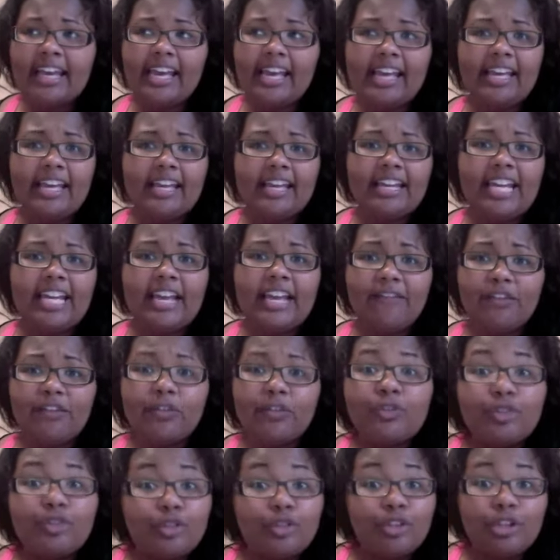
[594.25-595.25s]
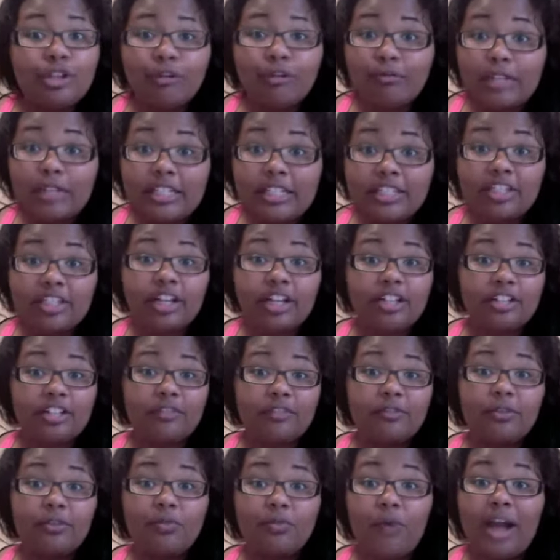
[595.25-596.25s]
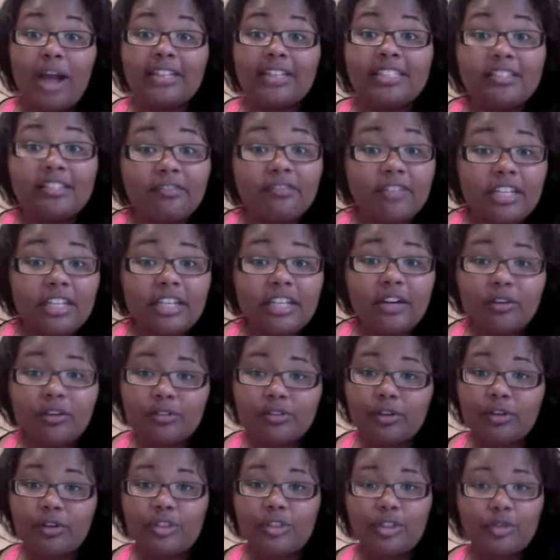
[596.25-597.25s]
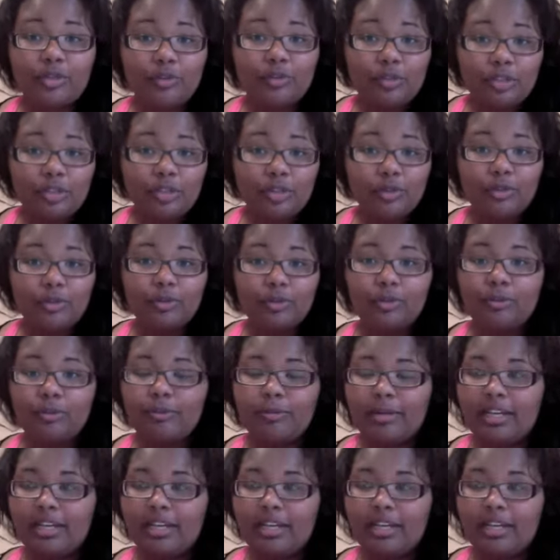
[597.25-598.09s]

and if you do your research, if you watch the videos on YouTube,